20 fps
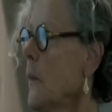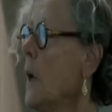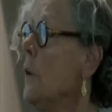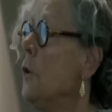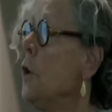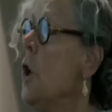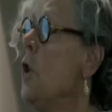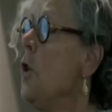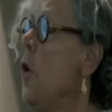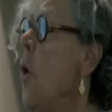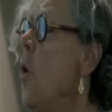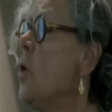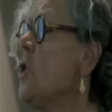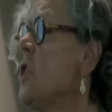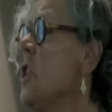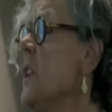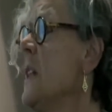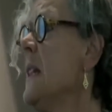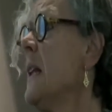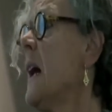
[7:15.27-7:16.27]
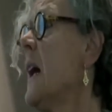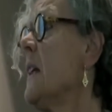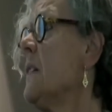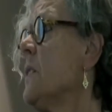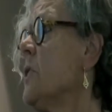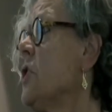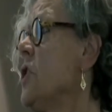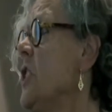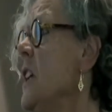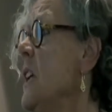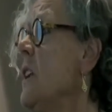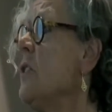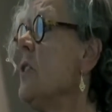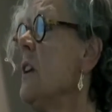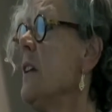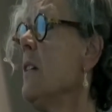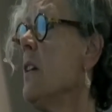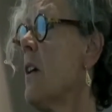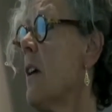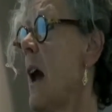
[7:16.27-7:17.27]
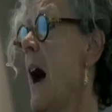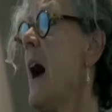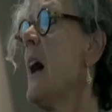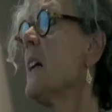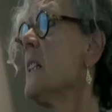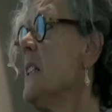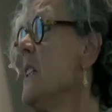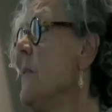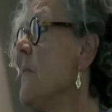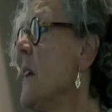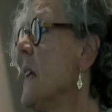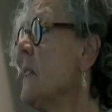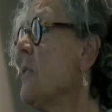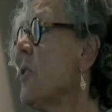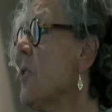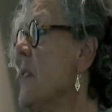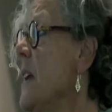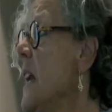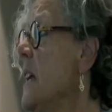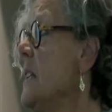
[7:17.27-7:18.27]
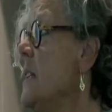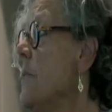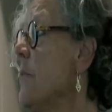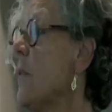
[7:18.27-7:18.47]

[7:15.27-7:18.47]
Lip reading: the notion that children are active and creative